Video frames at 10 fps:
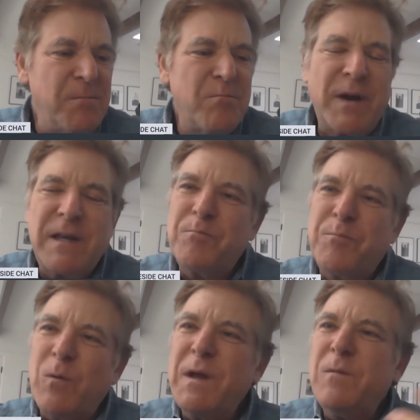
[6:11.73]

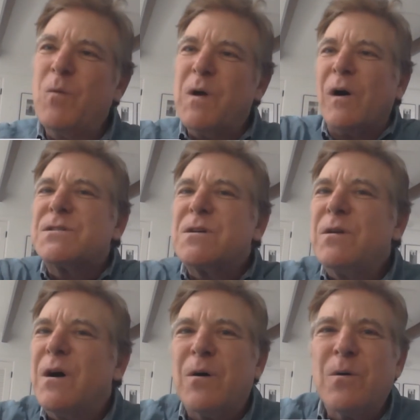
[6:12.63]
But we also
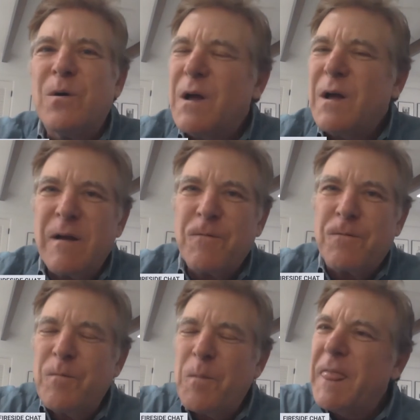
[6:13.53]
know
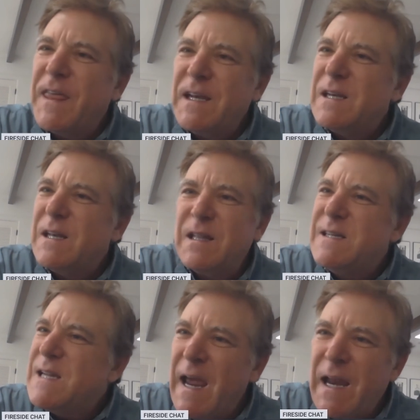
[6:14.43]
that
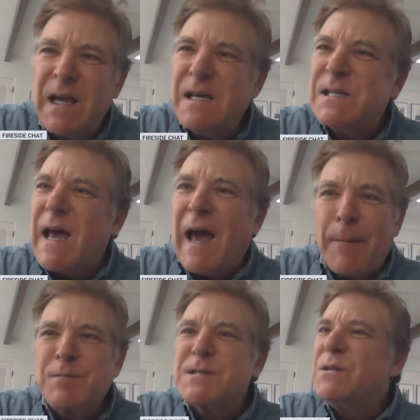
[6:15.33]
data is
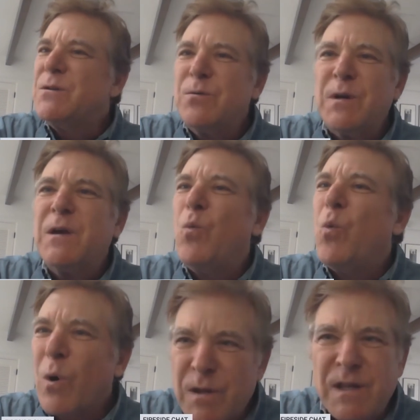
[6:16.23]
absolutely
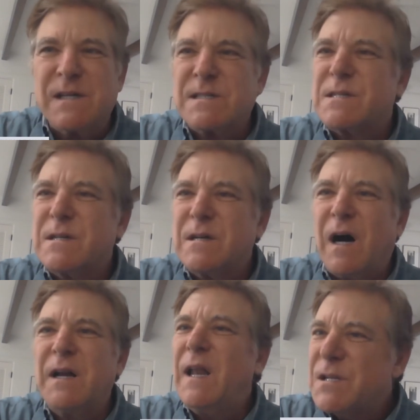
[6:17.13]
worthless
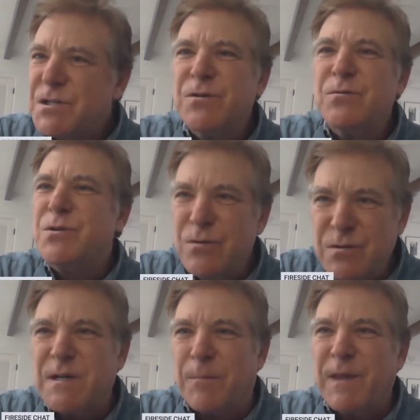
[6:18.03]
unless you do
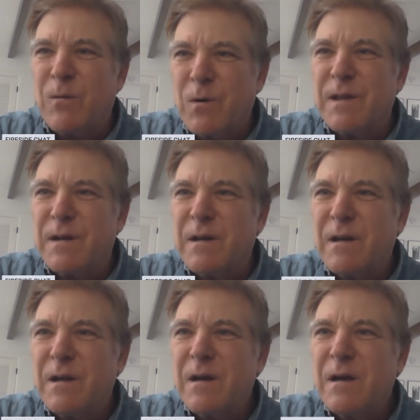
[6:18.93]
something with it,
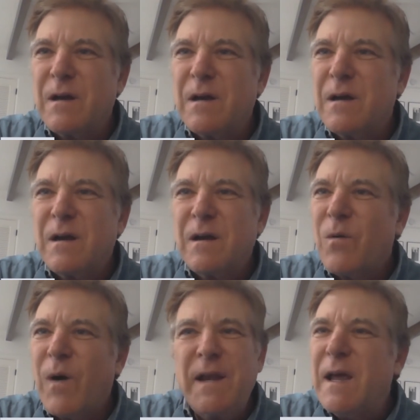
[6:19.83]

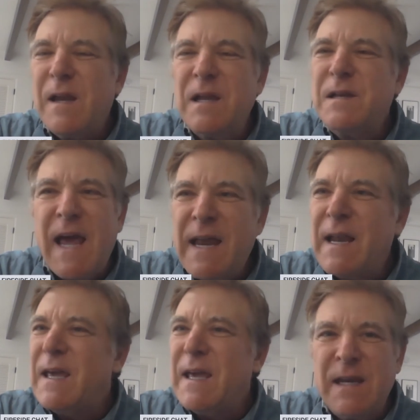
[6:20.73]
right?
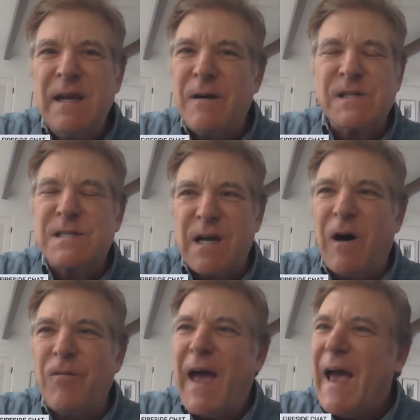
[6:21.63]
Data in and of
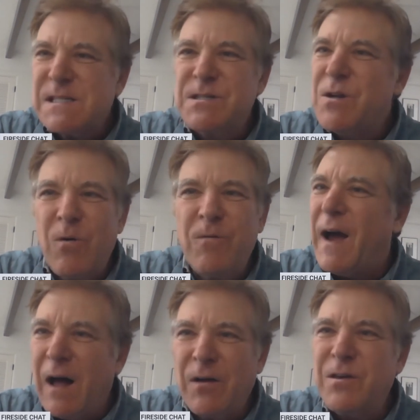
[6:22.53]
itself has no
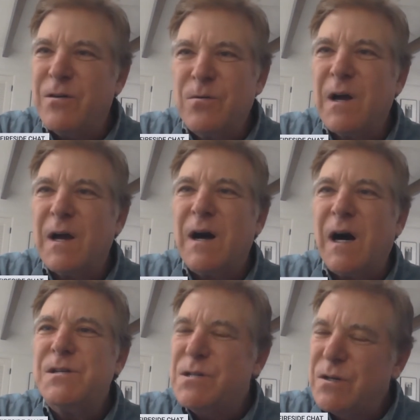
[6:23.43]
value
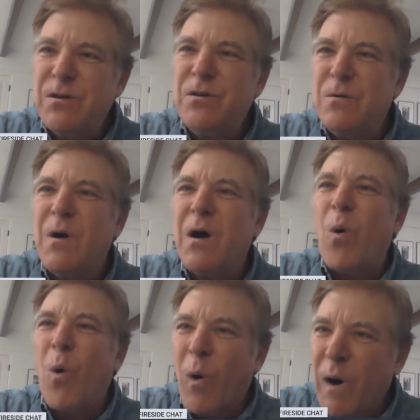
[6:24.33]
until you
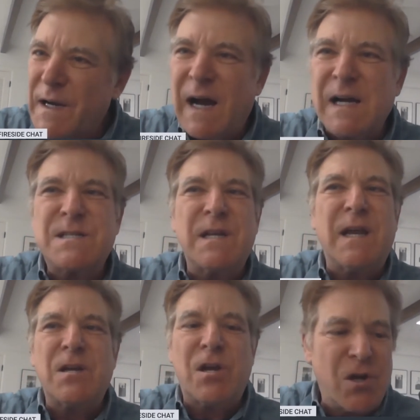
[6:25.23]
organize it
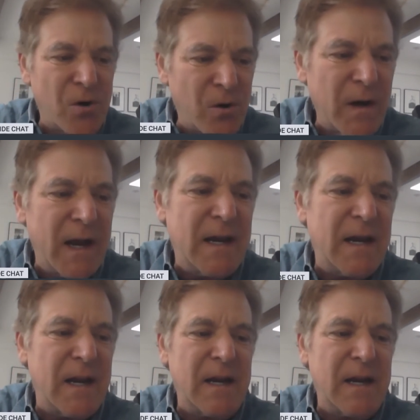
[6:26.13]
and curate it.